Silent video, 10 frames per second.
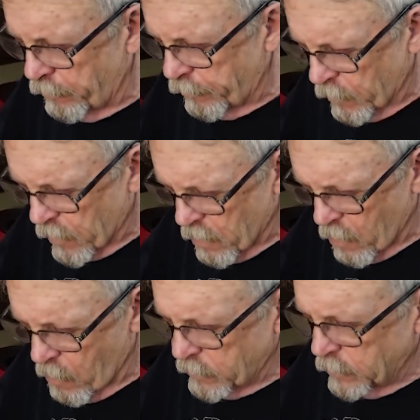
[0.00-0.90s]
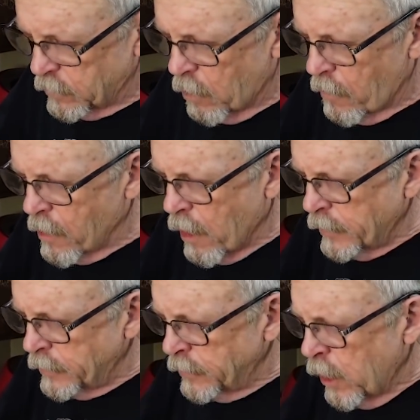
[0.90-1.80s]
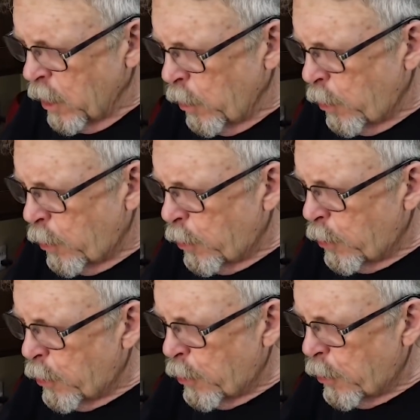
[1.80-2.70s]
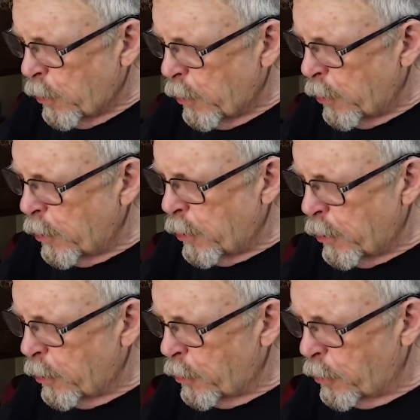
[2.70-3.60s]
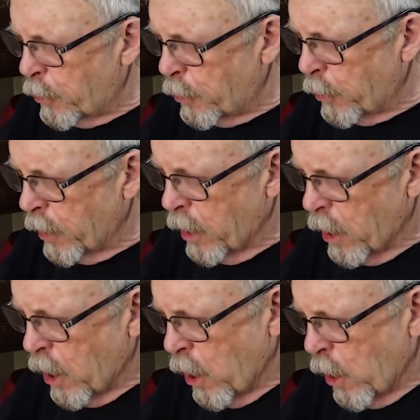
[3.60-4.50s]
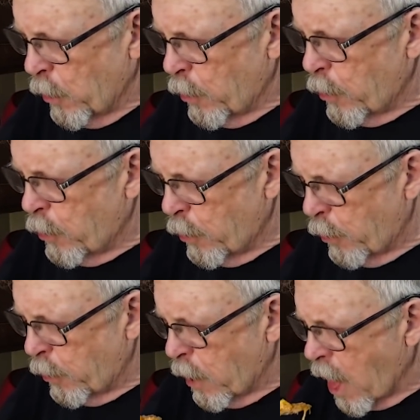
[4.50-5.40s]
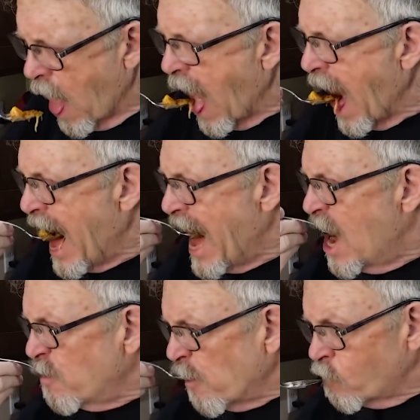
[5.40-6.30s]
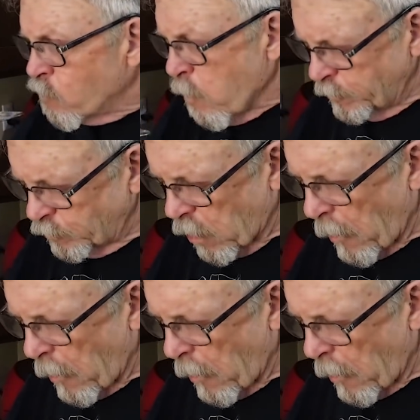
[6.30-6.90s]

(silence)